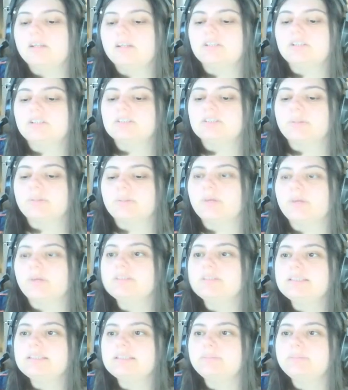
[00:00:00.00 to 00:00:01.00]
So we go in
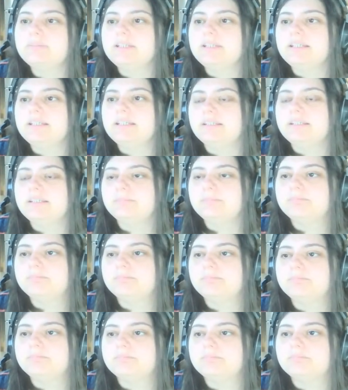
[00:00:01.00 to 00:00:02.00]
SimPE,
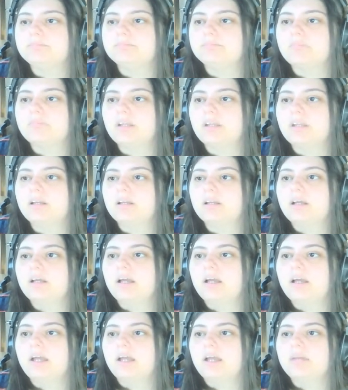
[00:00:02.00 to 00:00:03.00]

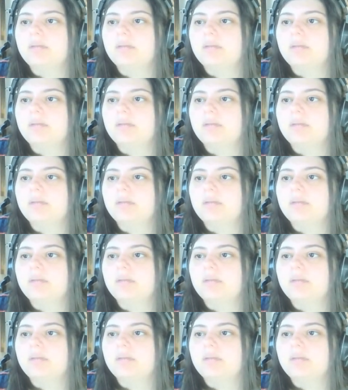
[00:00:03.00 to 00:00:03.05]
and